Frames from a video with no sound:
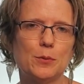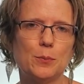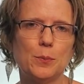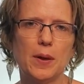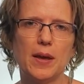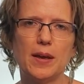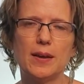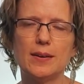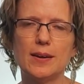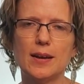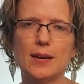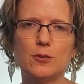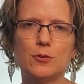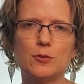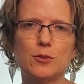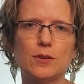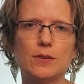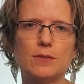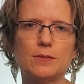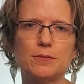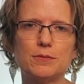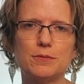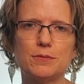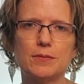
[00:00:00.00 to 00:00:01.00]
pay an
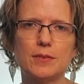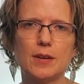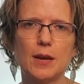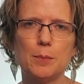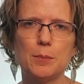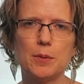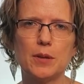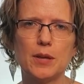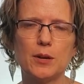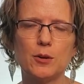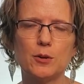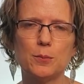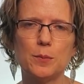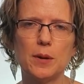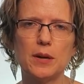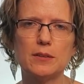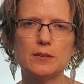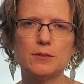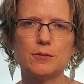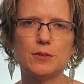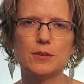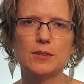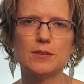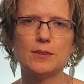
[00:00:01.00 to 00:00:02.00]
extra couple
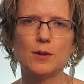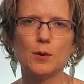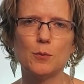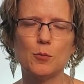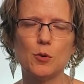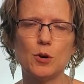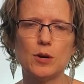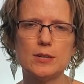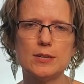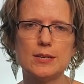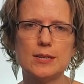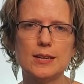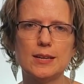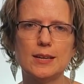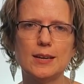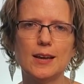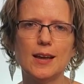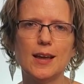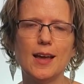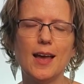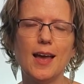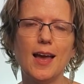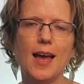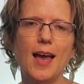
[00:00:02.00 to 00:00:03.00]
$100 for this home warranty
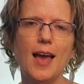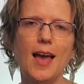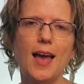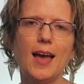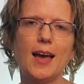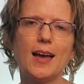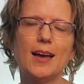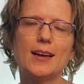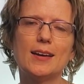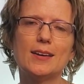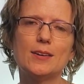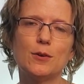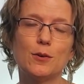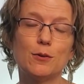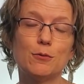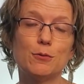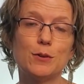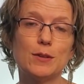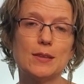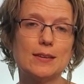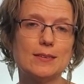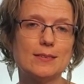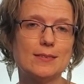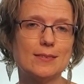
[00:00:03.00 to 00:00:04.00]
or
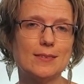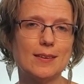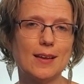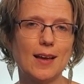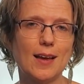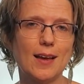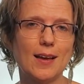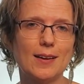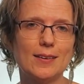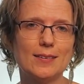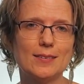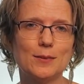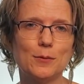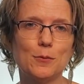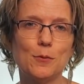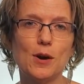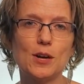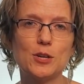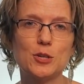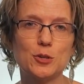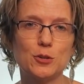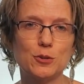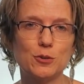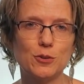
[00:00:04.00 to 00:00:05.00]
for this
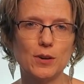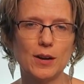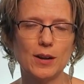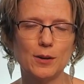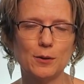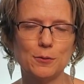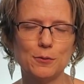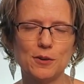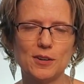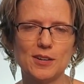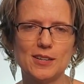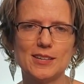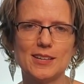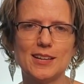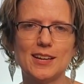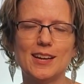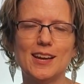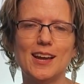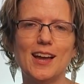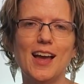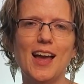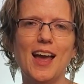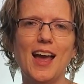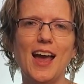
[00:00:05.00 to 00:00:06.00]
washer and dryer
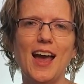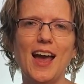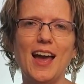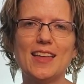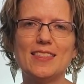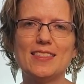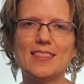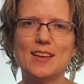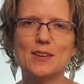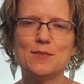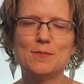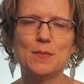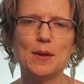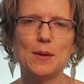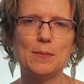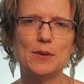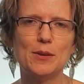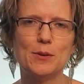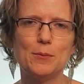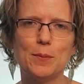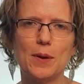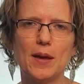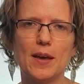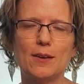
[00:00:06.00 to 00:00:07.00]
warranty, and then maybe
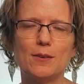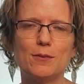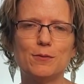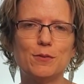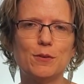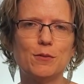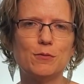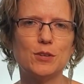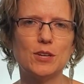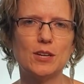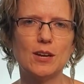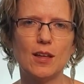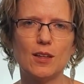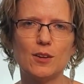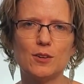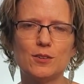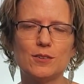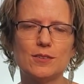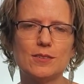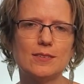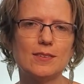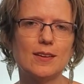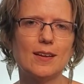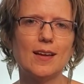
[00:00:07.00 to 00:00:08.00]
you pay
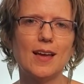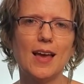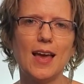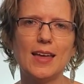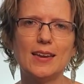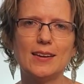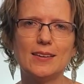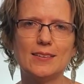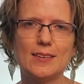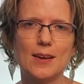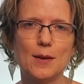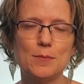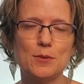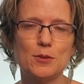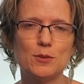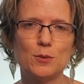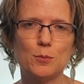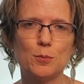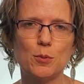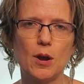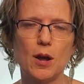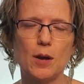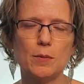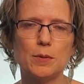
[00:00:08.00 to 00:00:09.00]
$50 anytime there's a
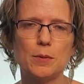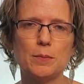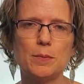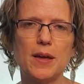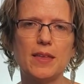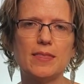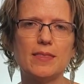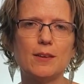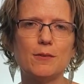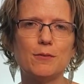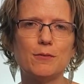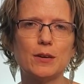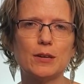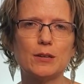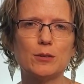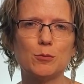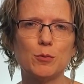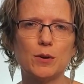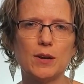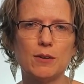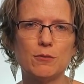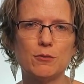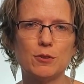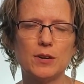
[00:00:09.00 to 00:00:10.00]
problem and they fix
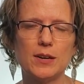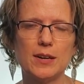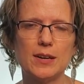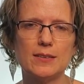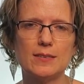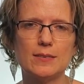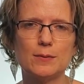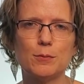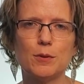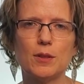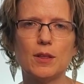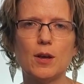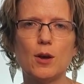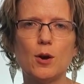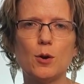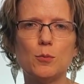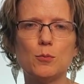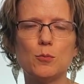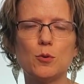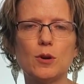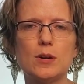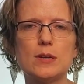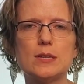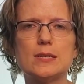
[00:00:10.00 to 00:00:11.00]
whatever it is. Well, a
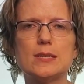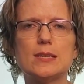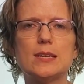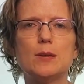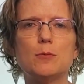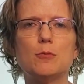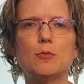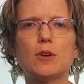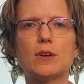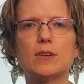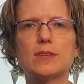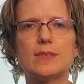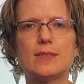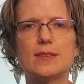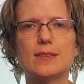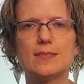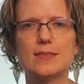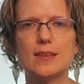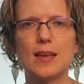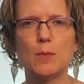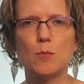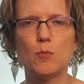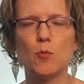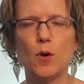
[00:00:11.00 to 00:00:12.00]
home warranty works the
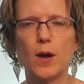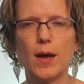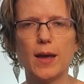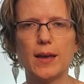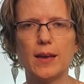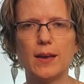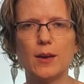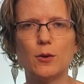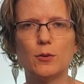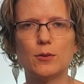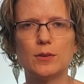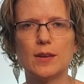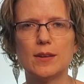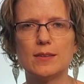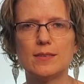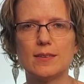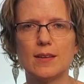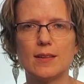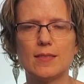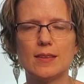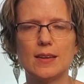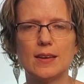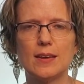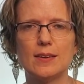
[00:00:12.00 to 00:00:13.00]
same way, only it's
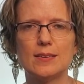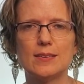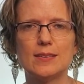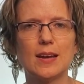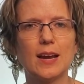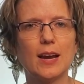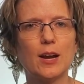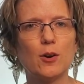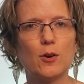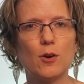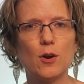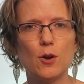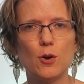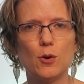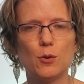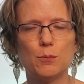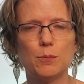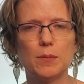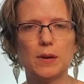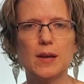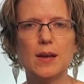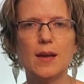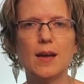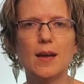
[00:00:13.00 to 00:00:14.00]
on the entire home,